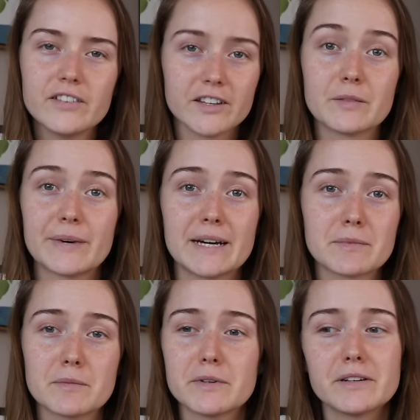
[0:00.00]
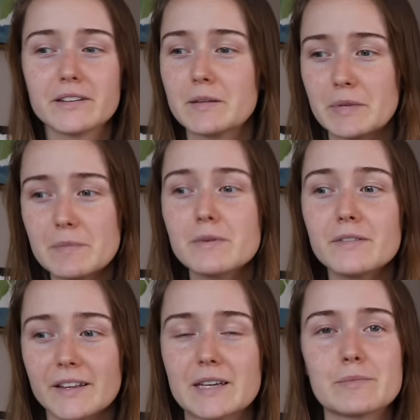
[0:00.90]
in the BAM community, the people
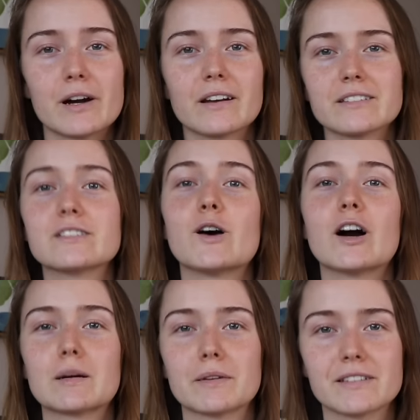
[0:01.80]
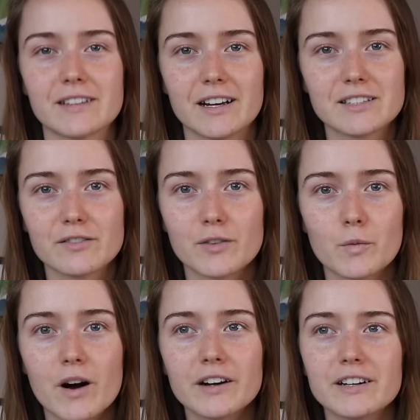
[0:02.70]
that they brought on to talk about the science of the
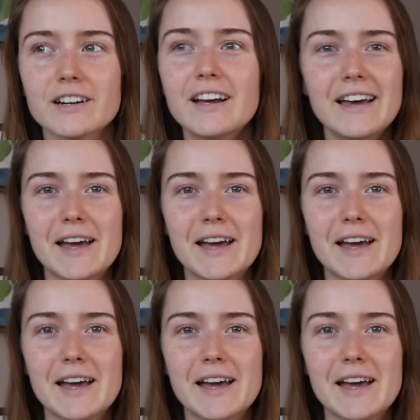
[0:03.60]
water